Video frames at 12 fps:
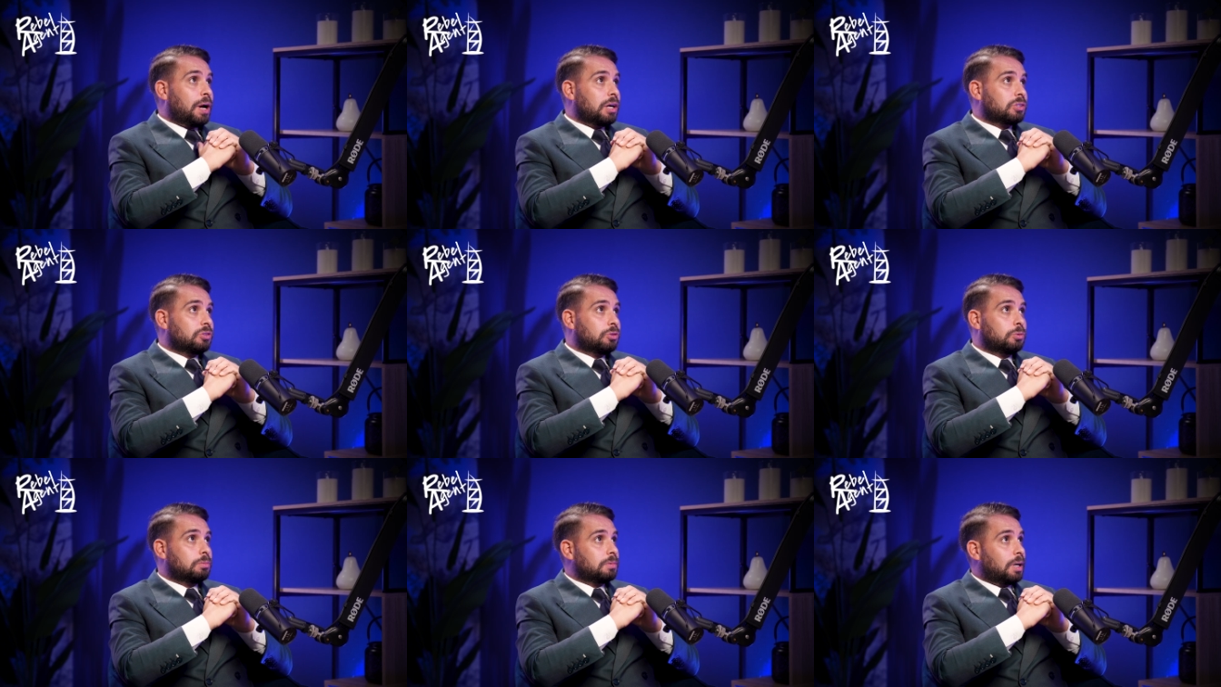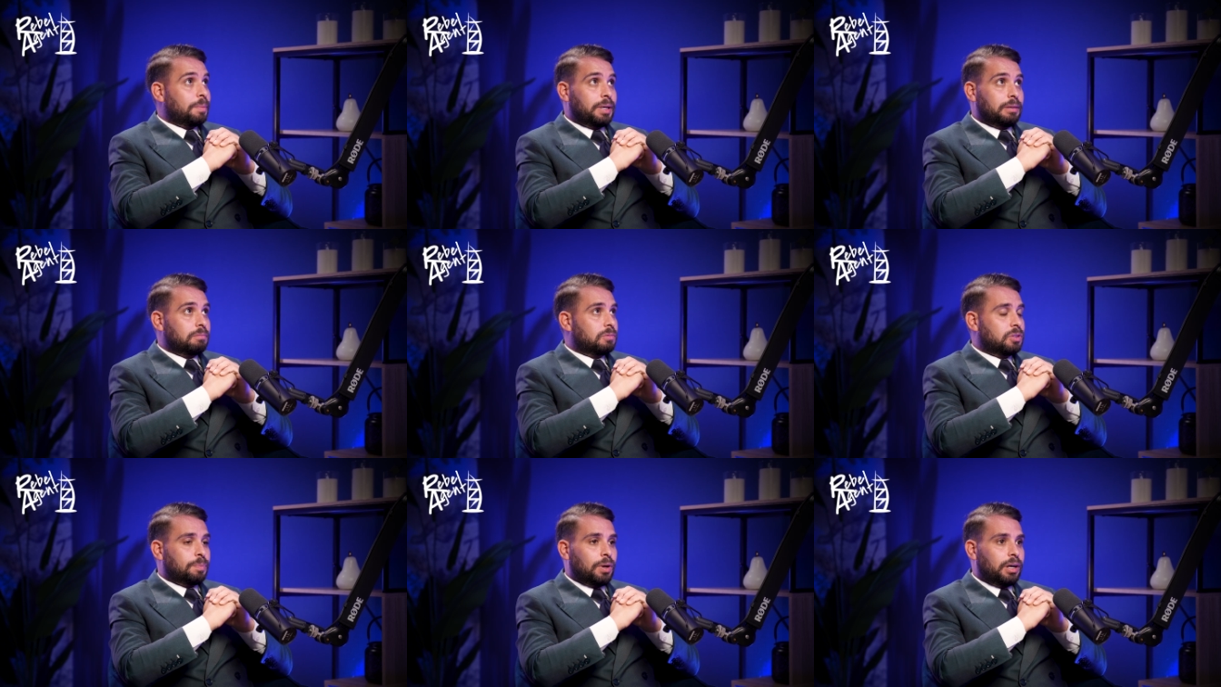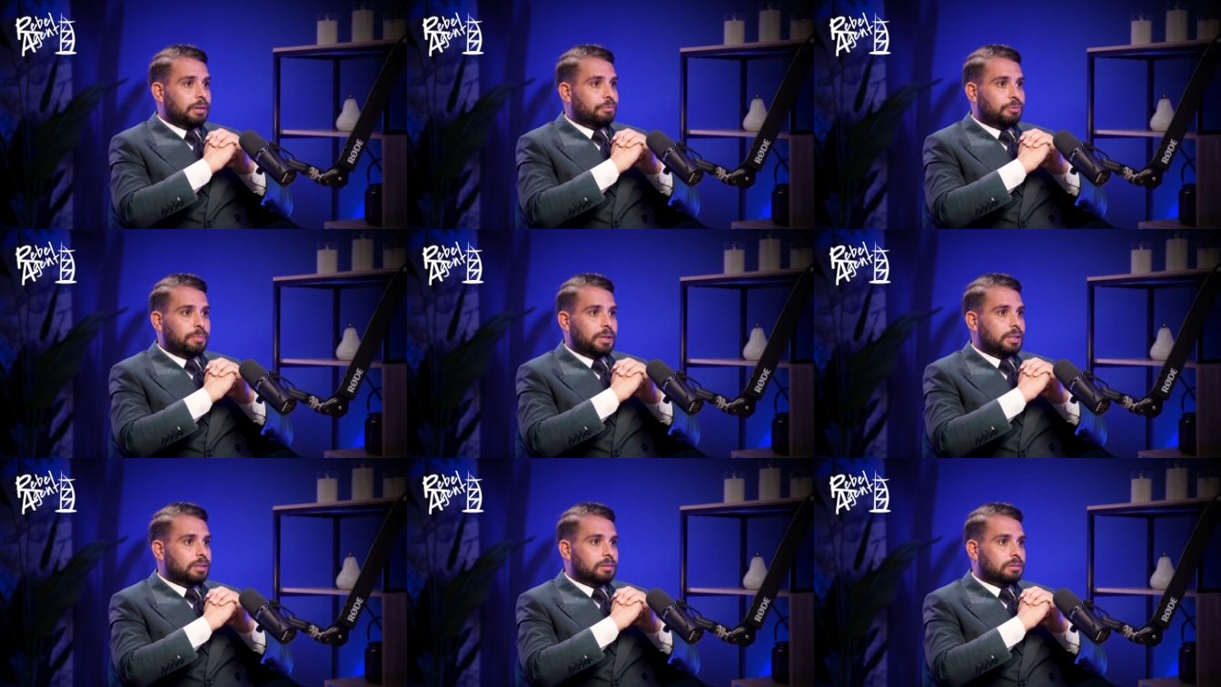Personal. I mean, Dubai for
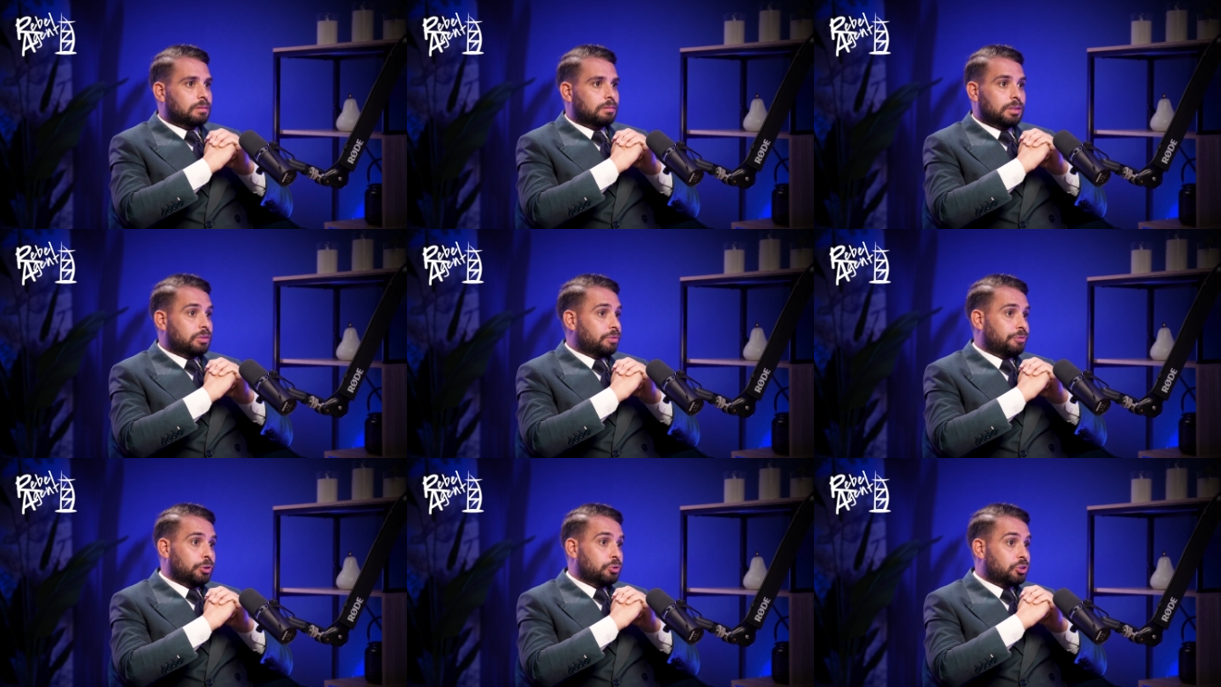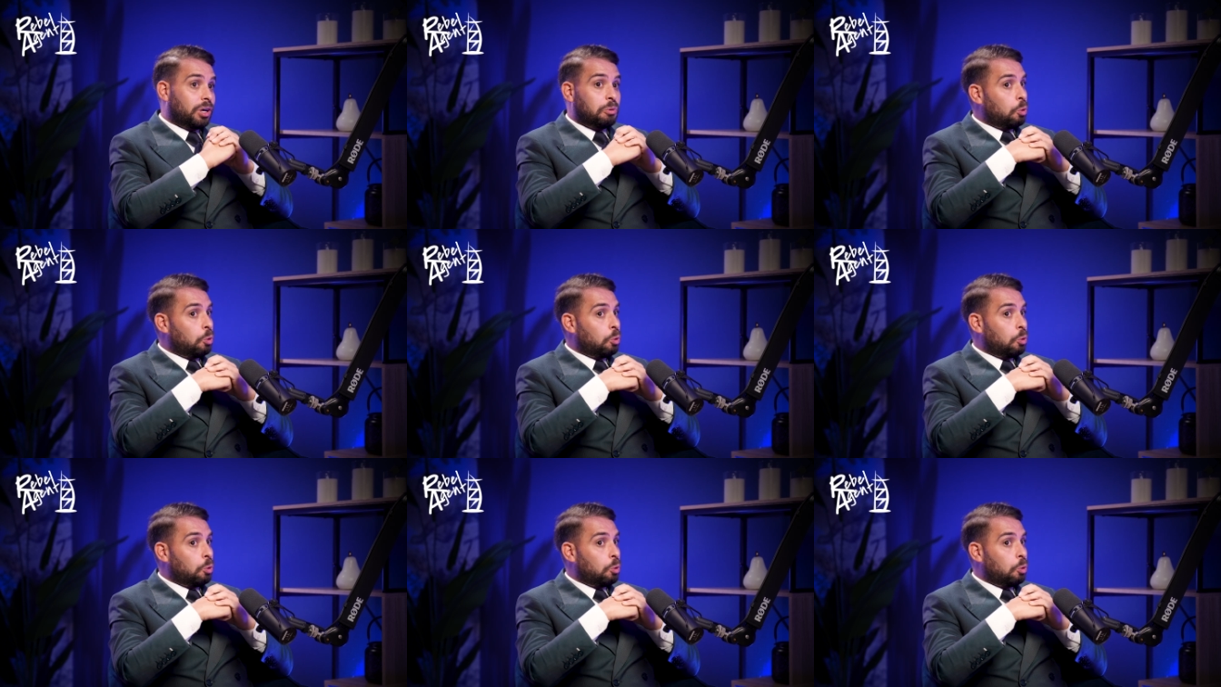me is the future.